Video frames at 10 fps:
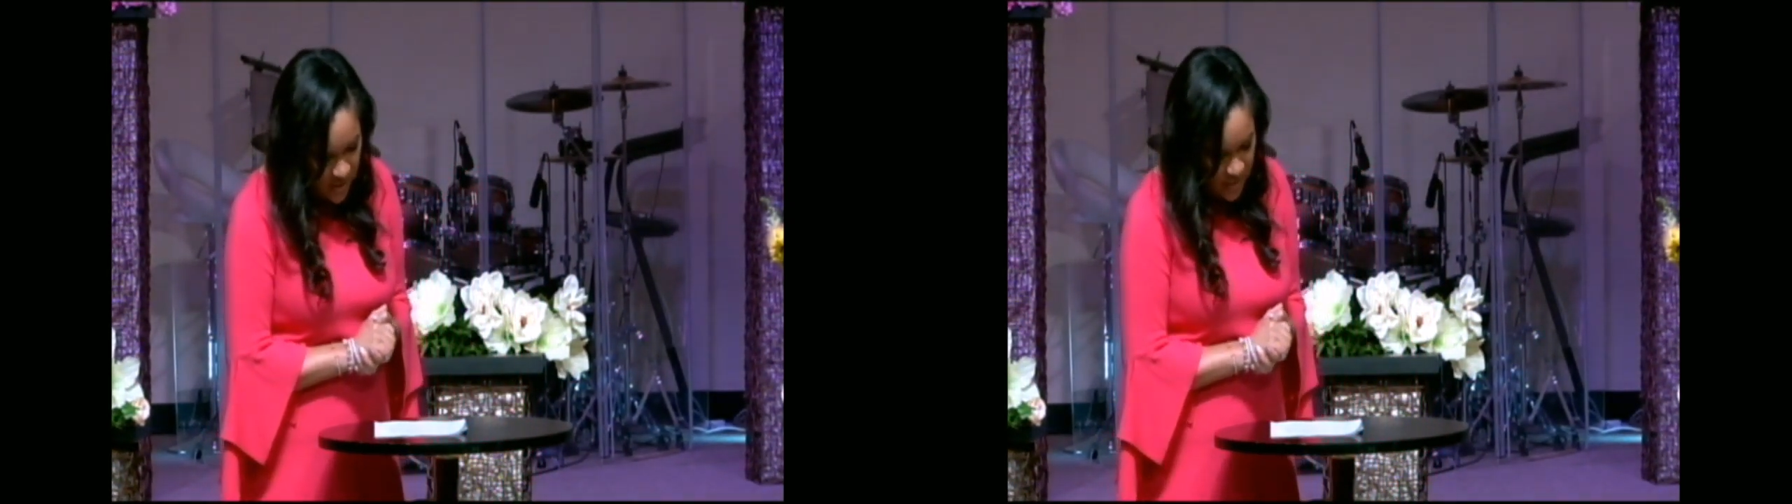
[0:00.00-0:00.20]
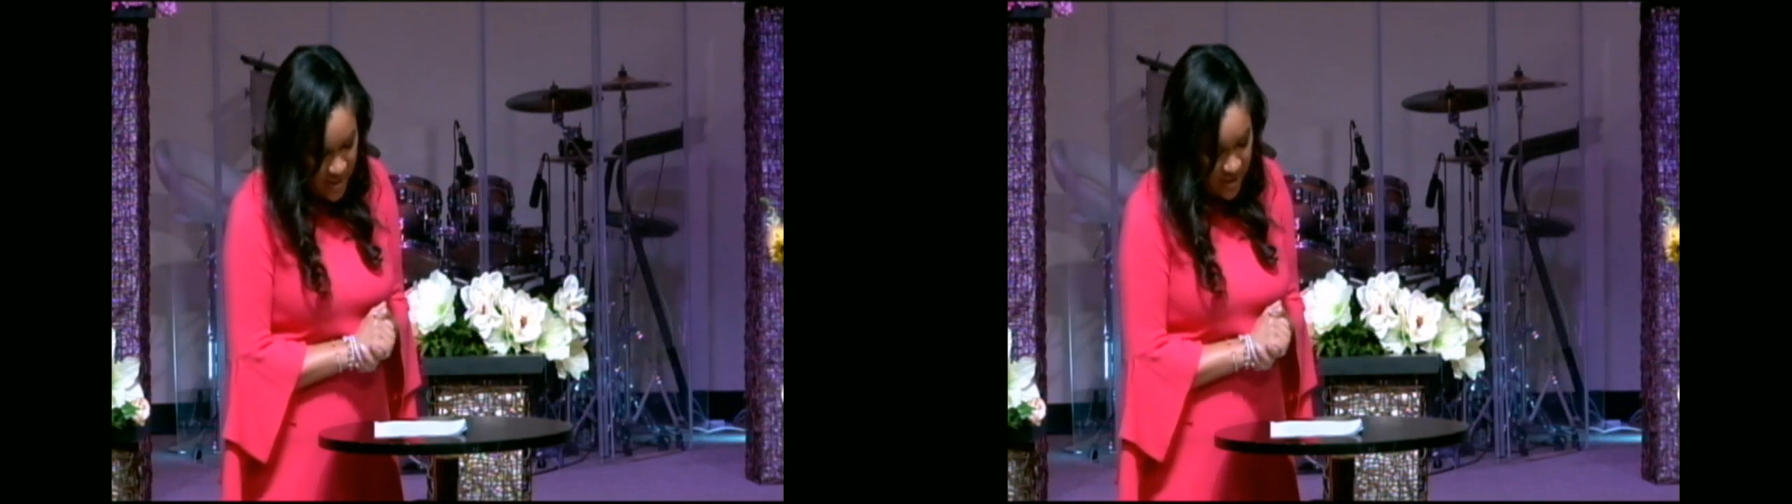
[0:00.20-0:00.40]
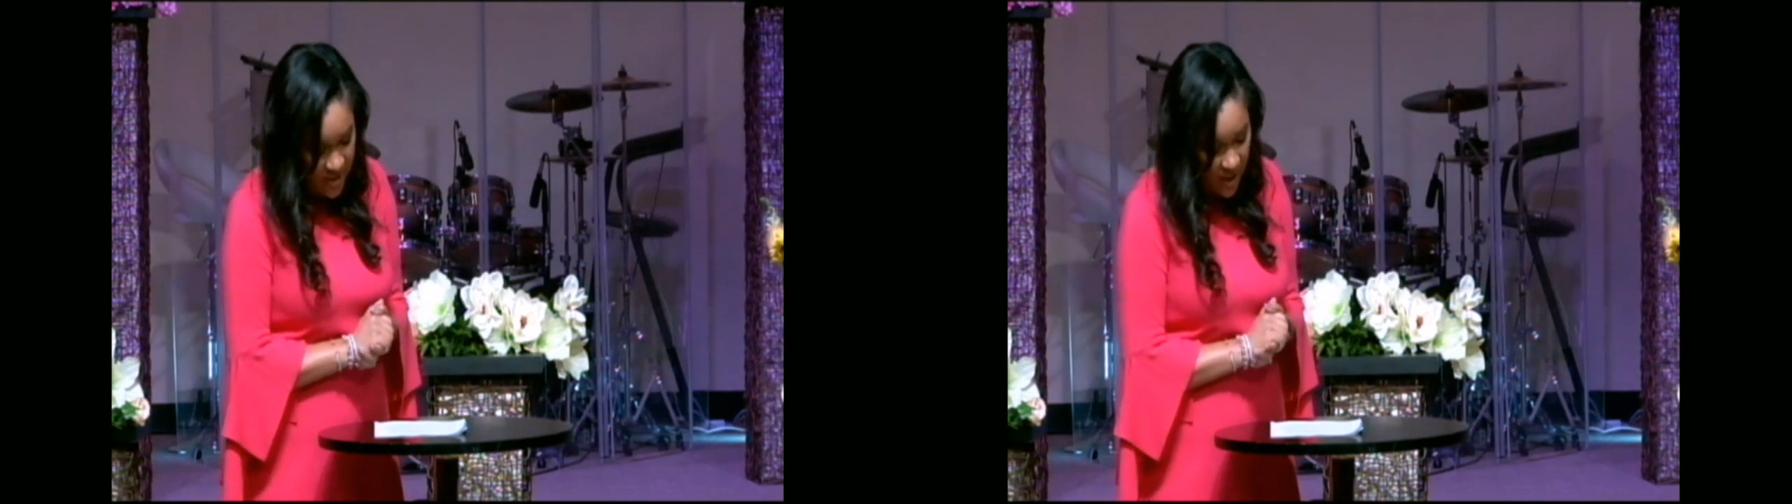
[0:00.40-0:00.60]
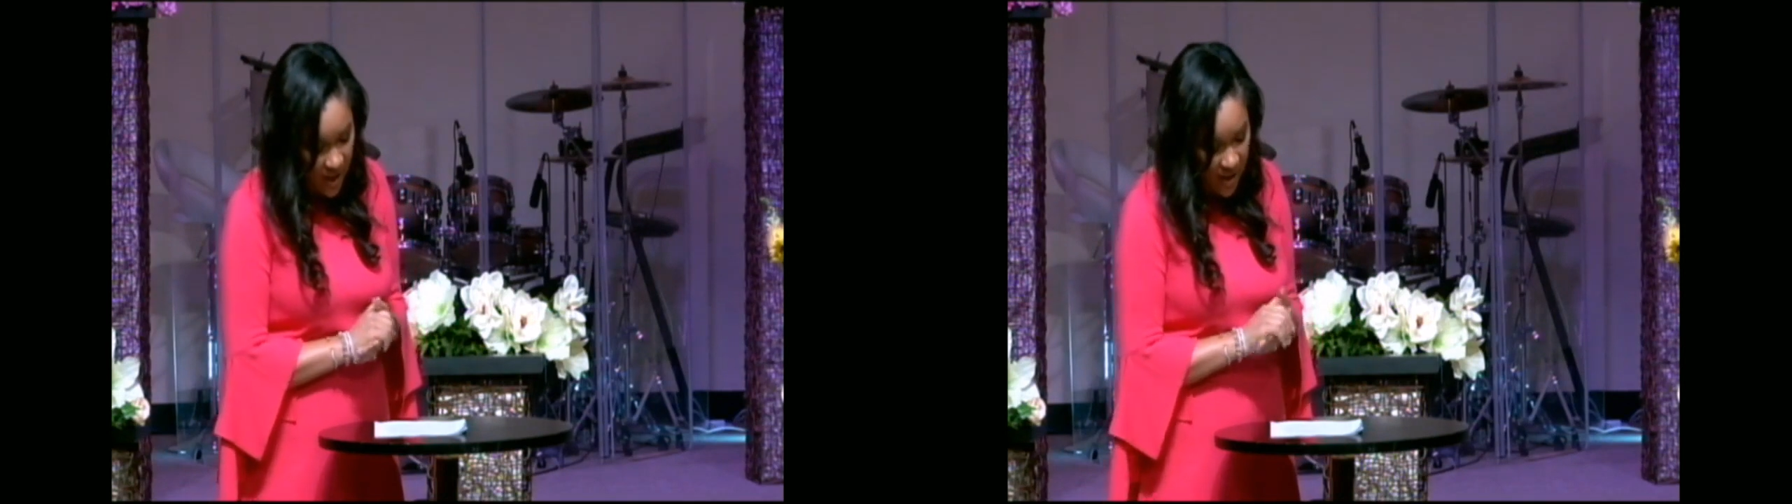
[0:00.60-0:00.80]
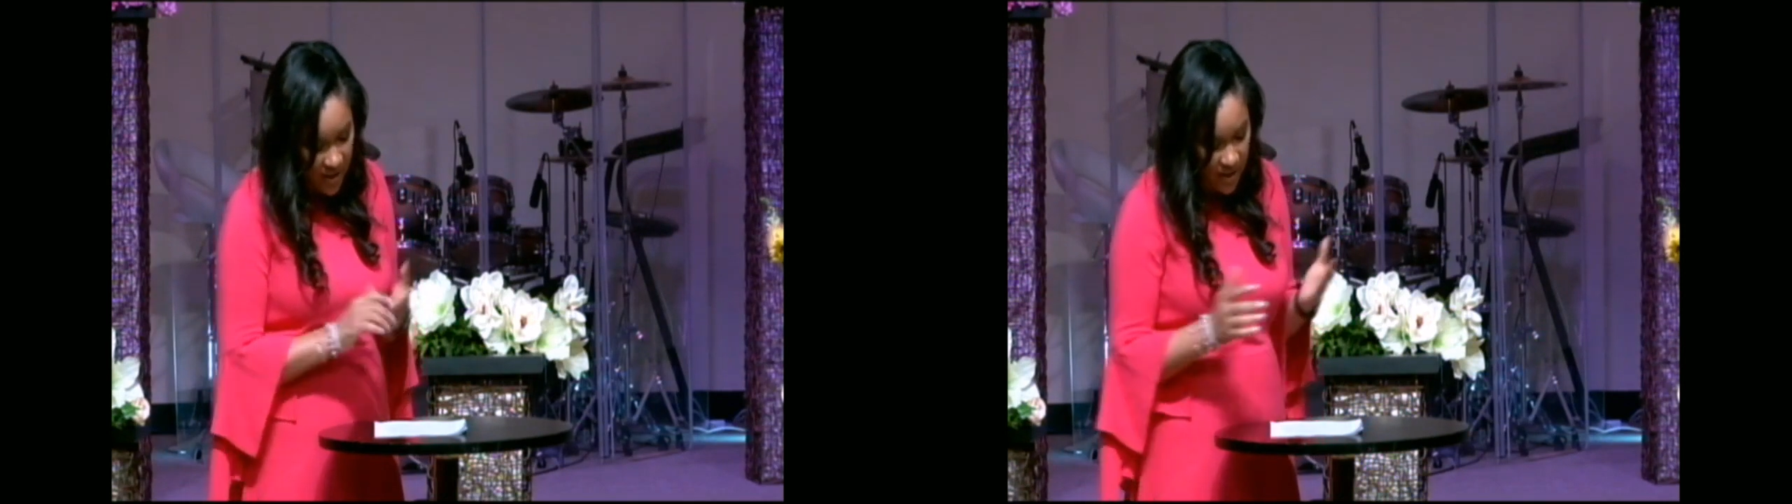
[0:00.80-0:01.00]
when she
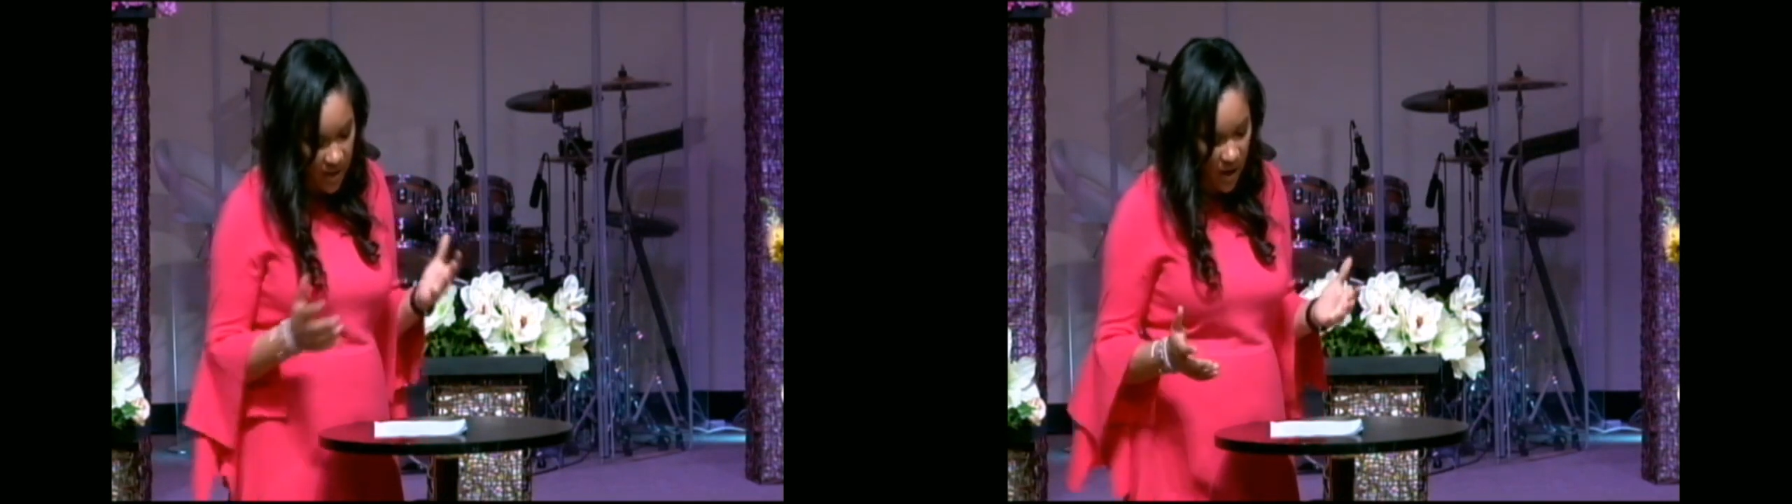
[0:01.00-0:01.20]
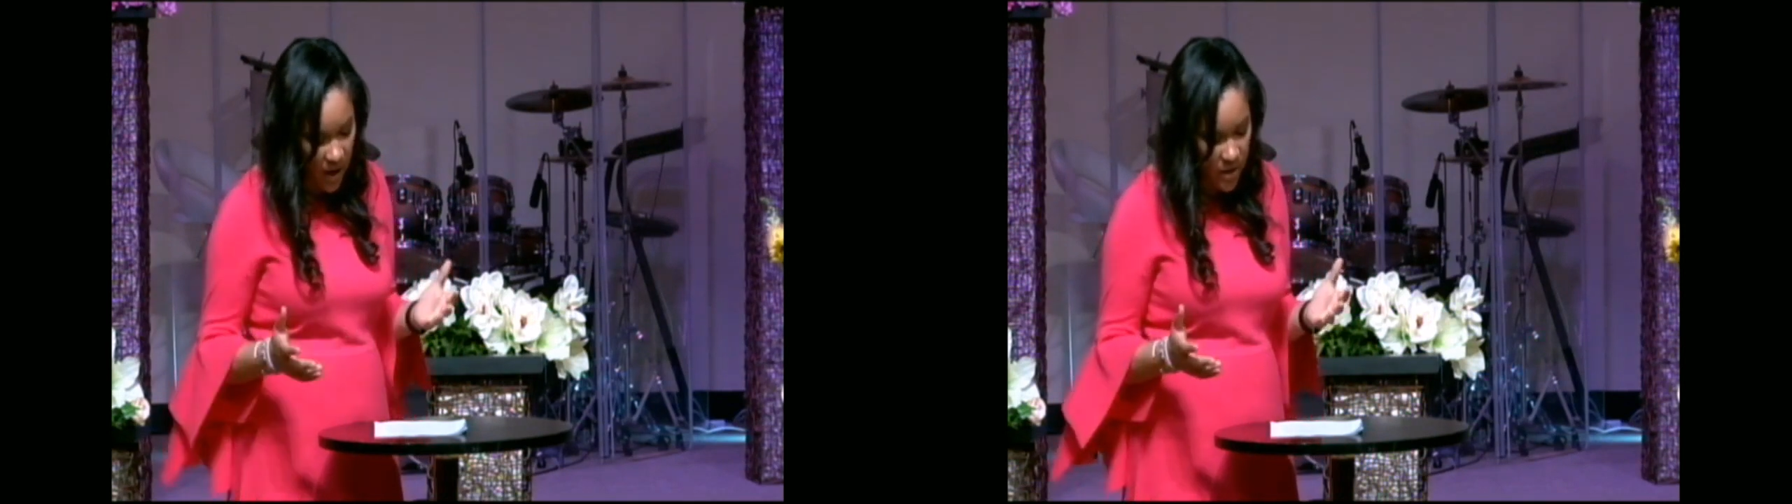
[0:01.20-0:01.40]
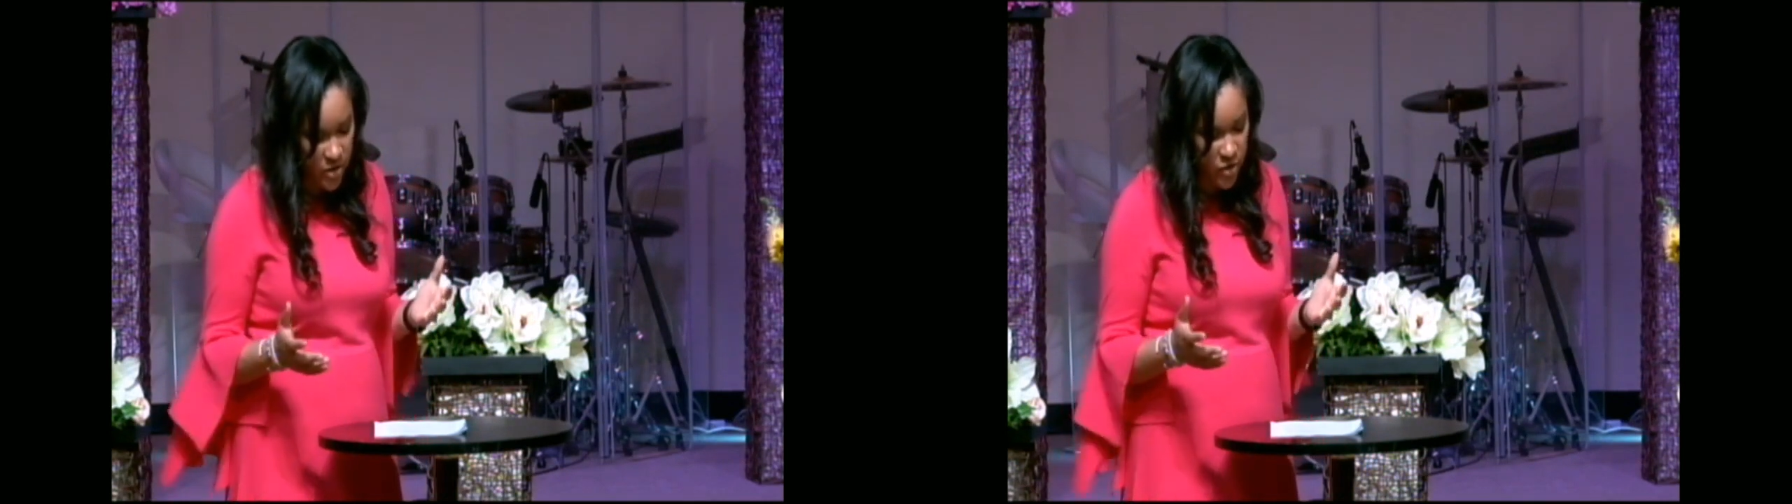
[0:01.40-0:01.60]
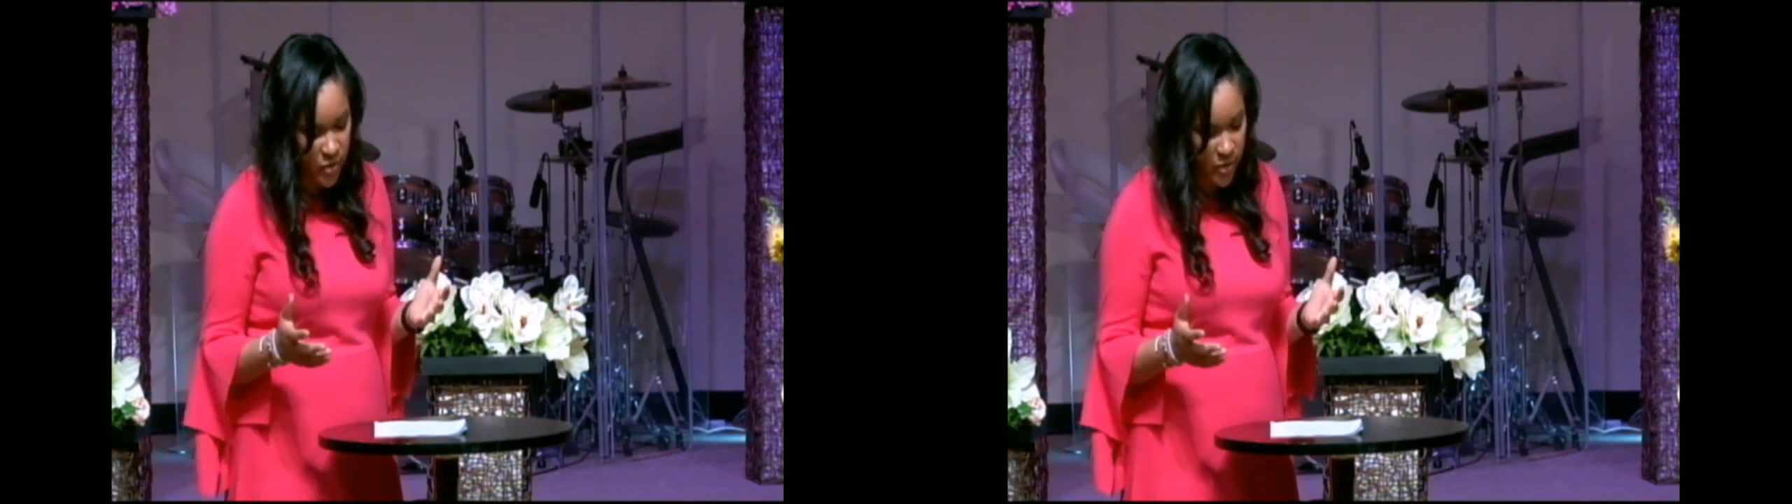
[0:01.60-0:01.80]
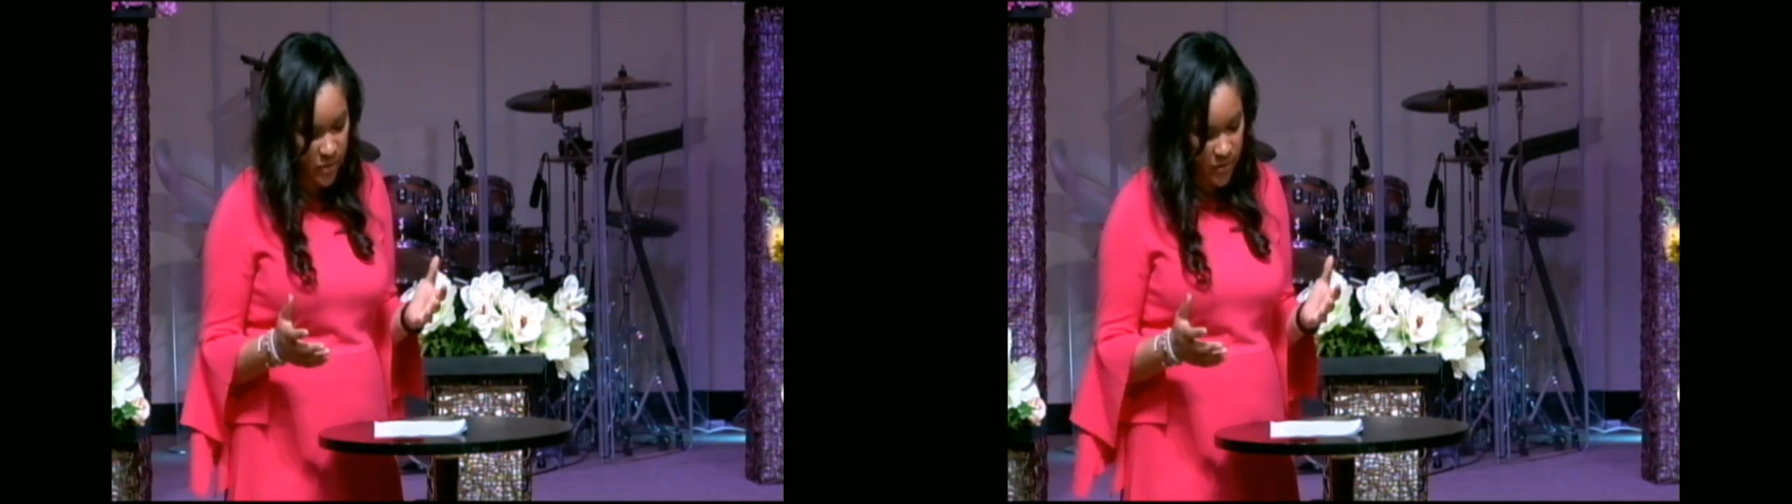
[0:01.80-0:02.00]
taught, our
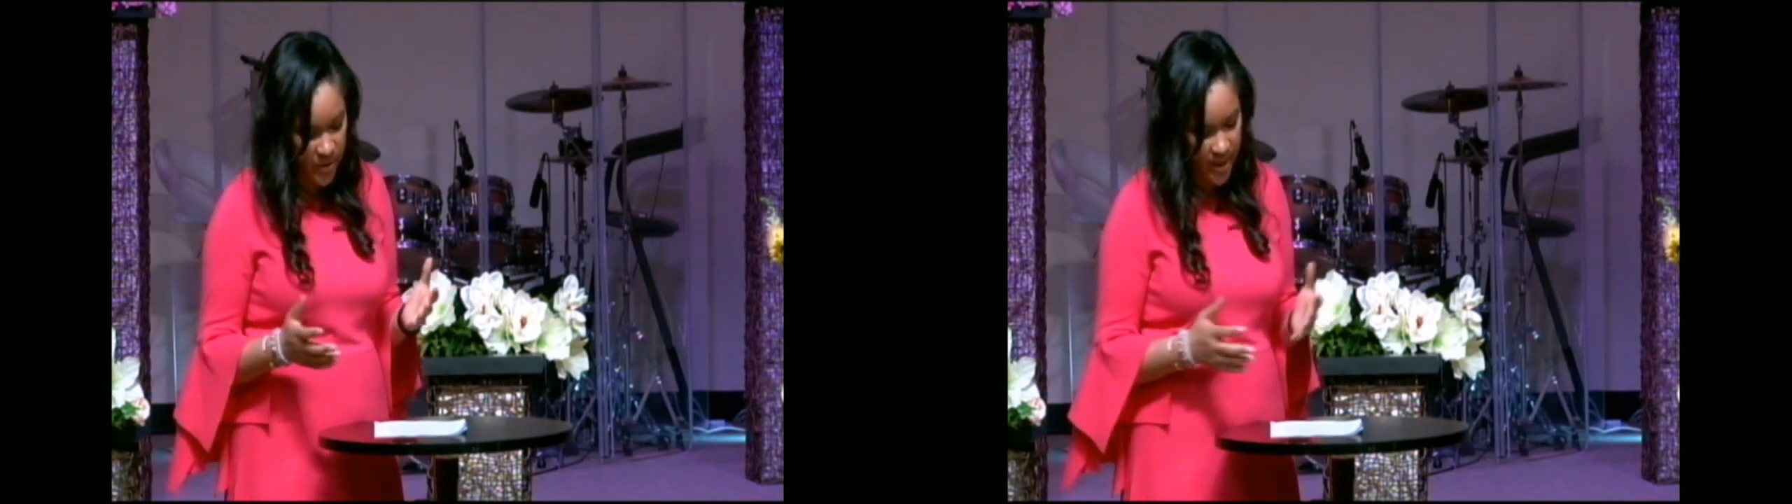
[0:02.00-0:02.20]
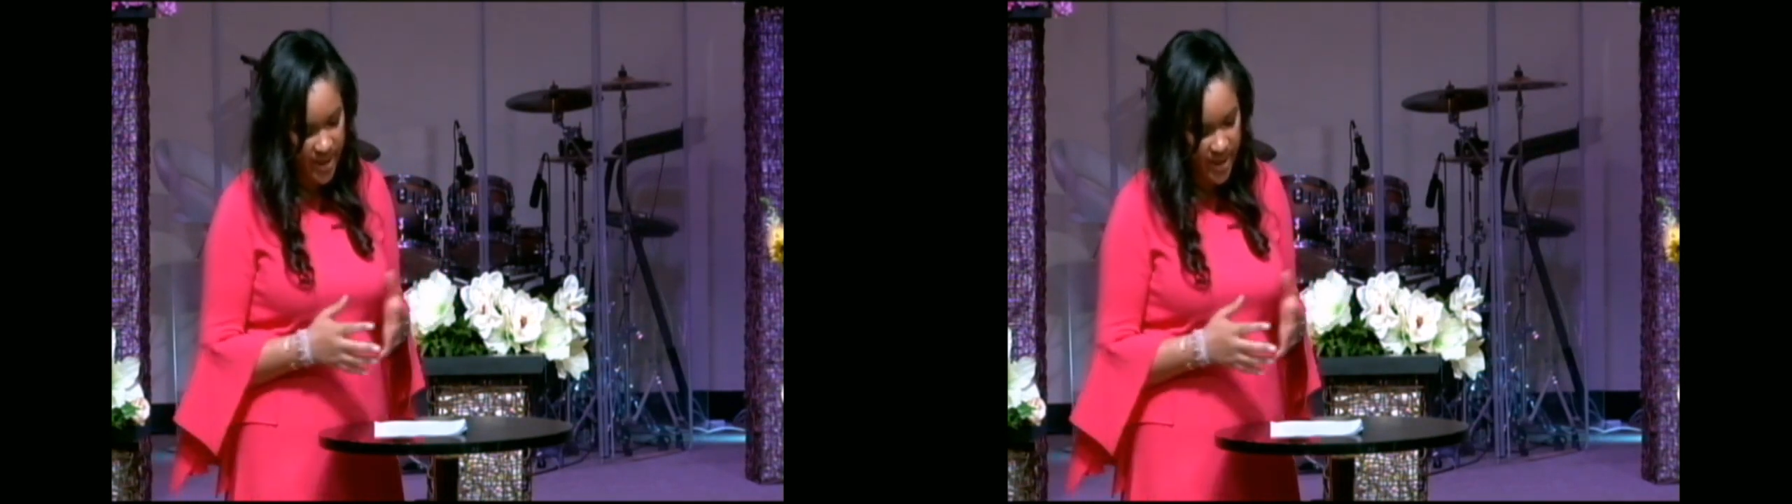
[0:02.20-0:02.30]
truth